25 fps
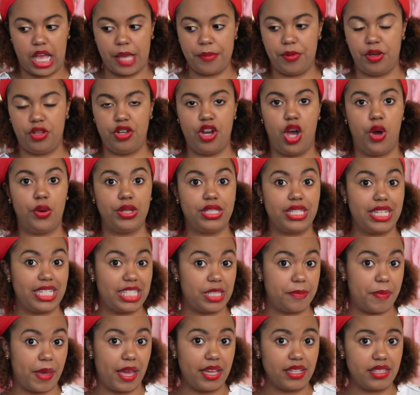time you'll know what to
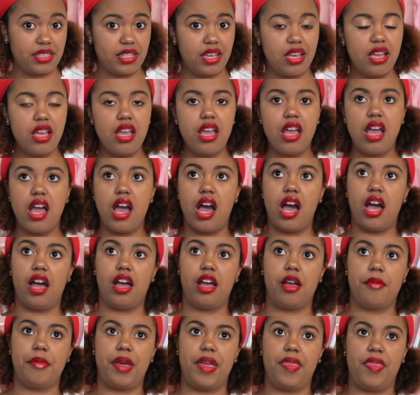expect.
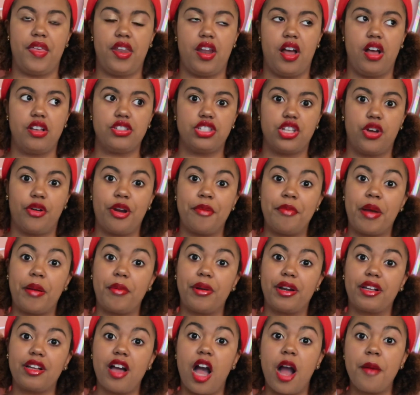And then also
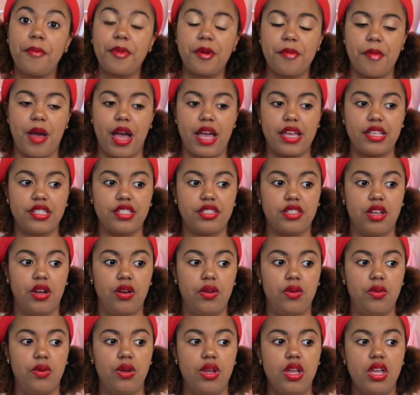remember to compromise.
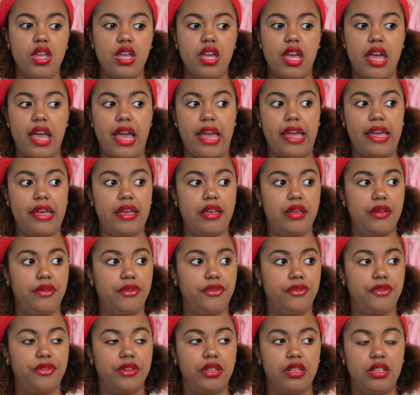So
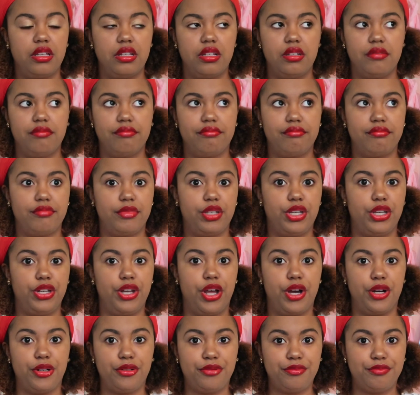if, you
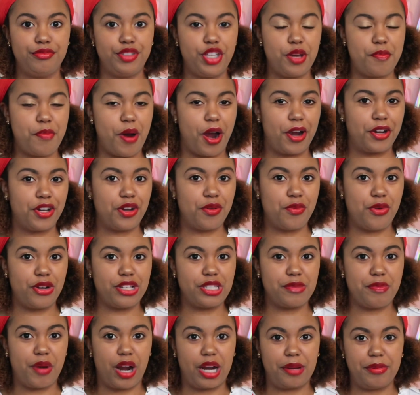know, your partner
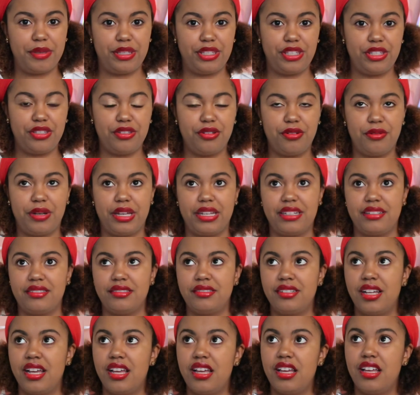wants barbecue
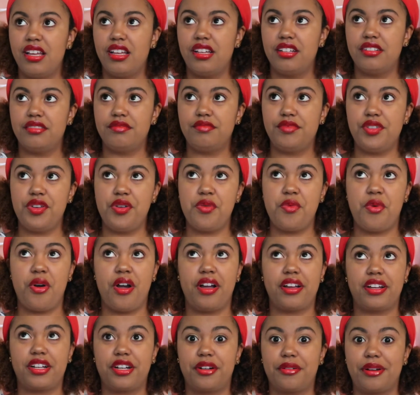and you
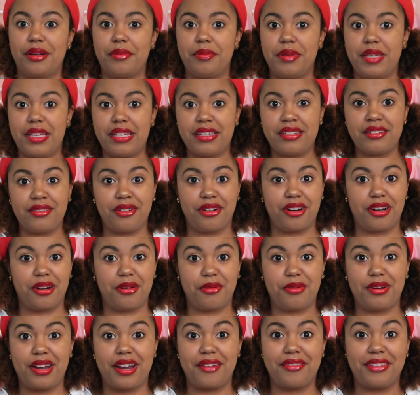want Caribbean
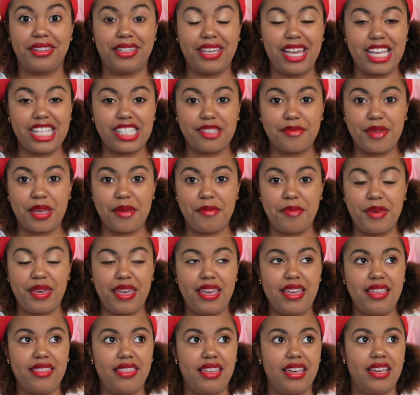or whatever the case may
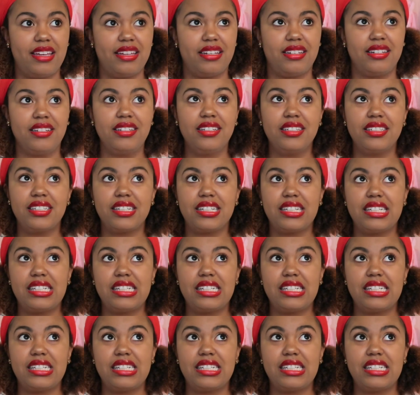be, then